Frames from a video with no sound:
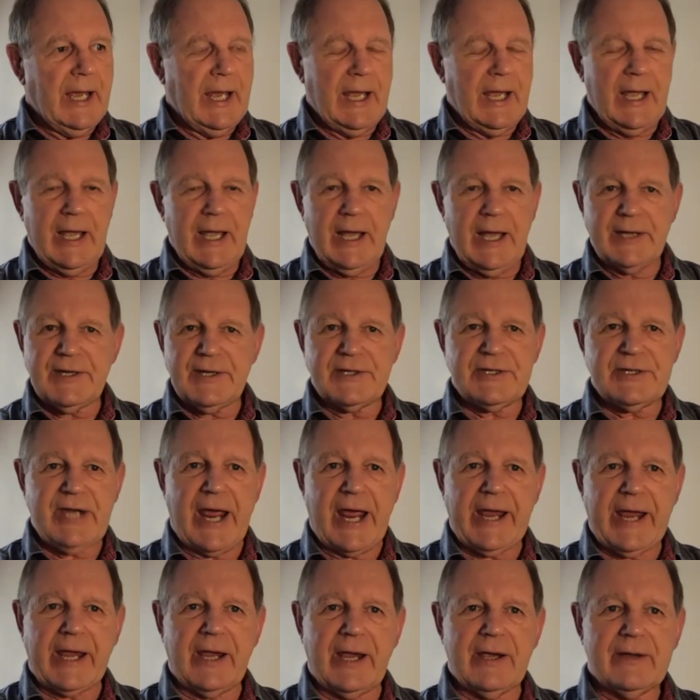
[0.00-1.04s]
and a
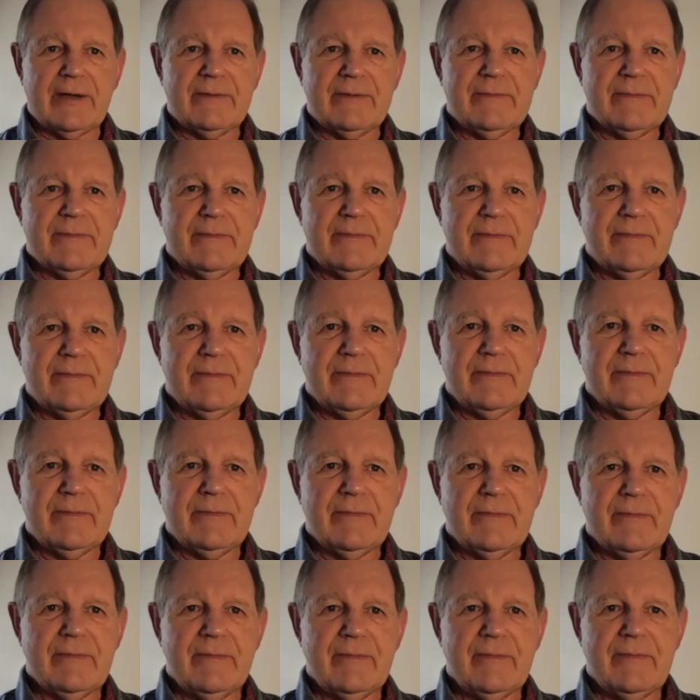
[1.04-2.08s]
tank
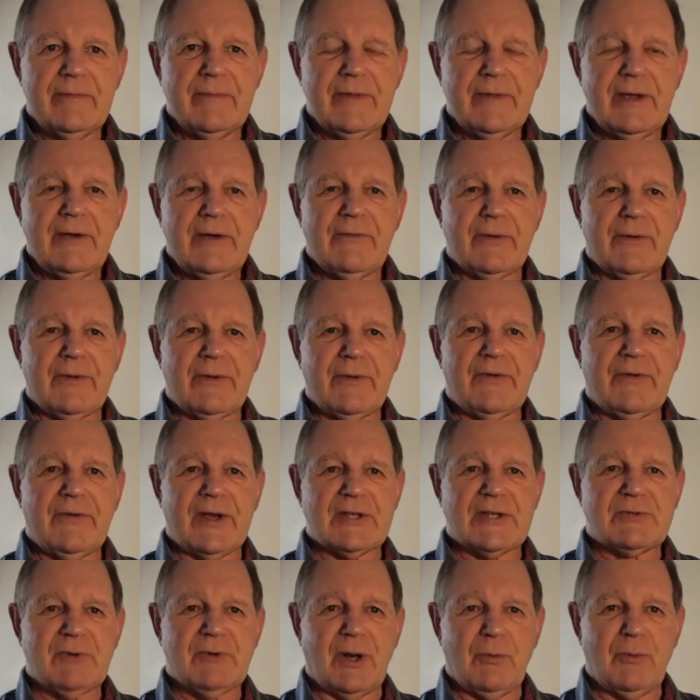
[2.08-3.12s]
from the
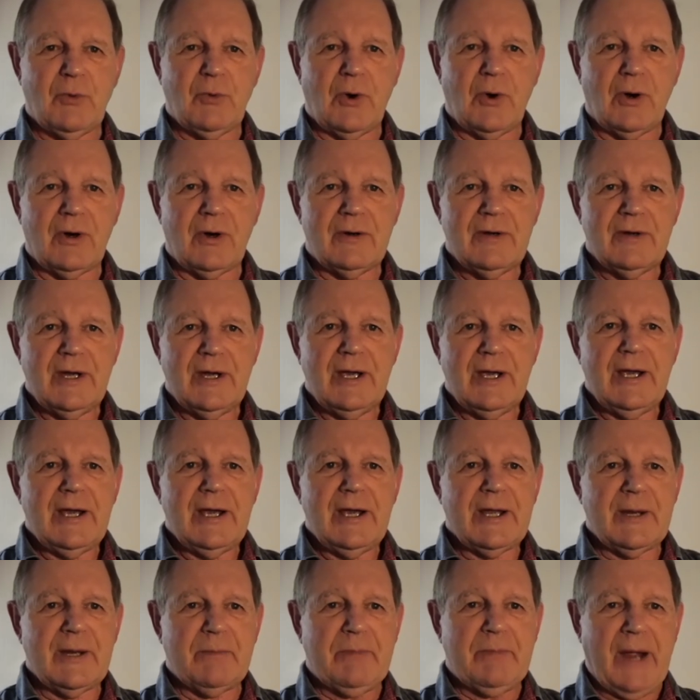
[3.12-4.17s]
First World War.
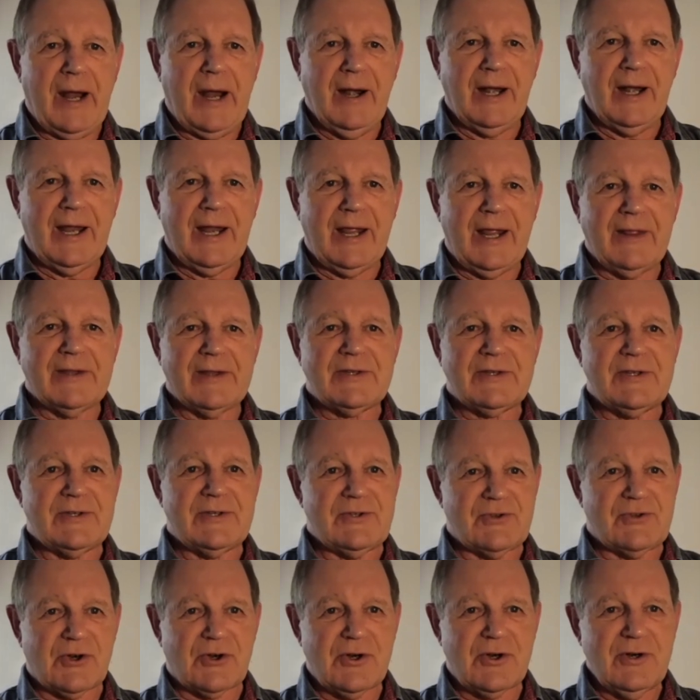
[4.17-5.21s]
And apparently, and this
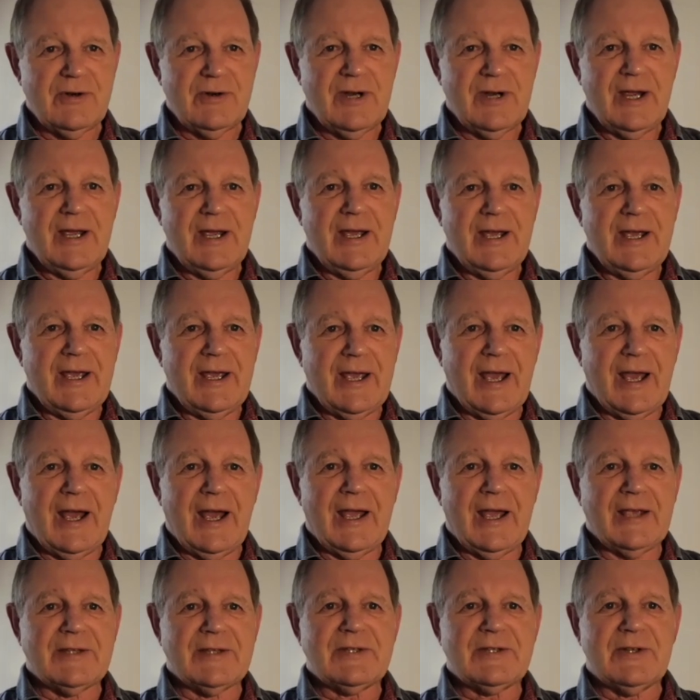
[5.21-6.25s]
is true,
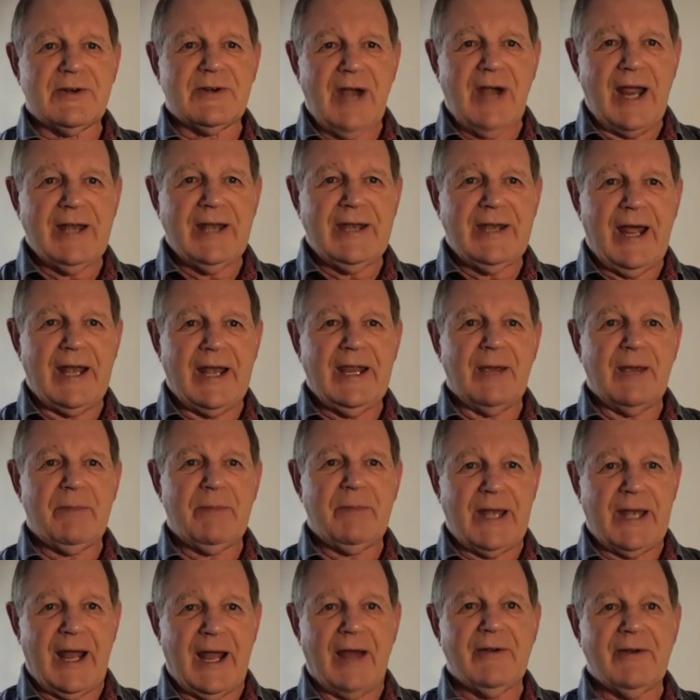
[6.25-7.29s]
his granddaddy had
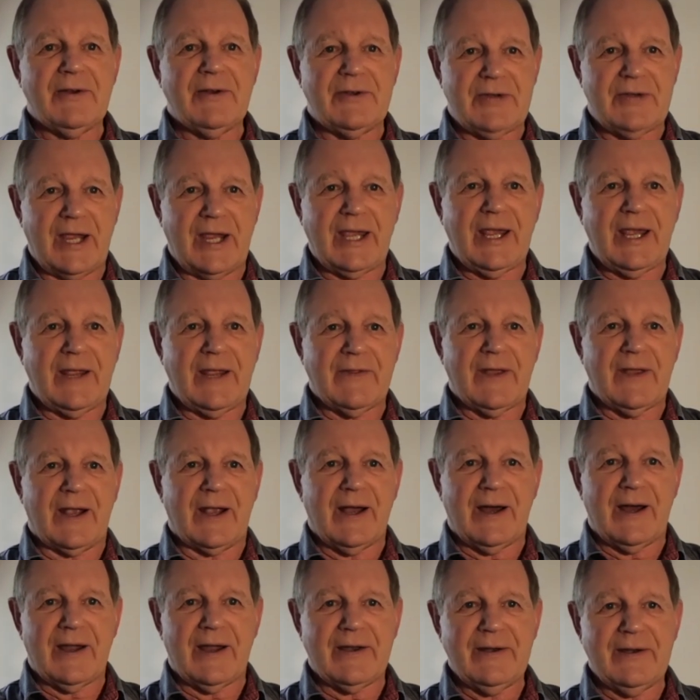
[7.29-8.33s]
been out digging in the
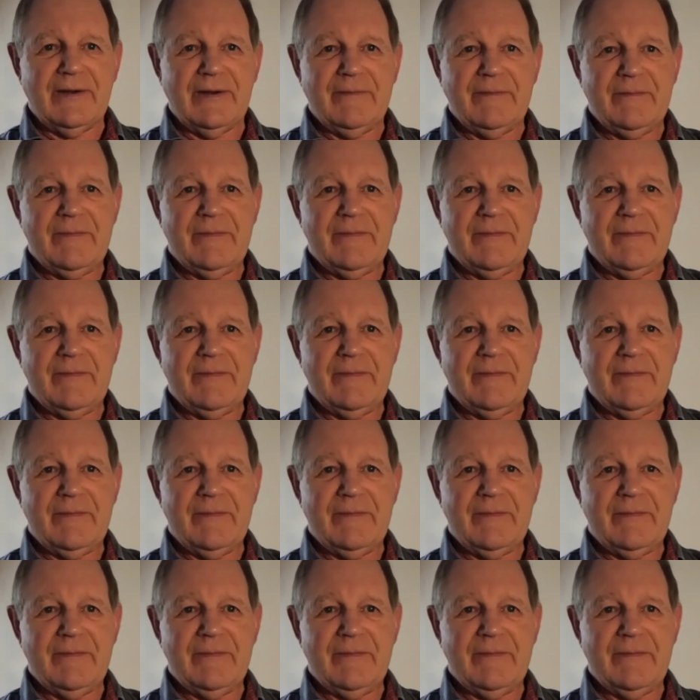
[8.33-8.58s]
garden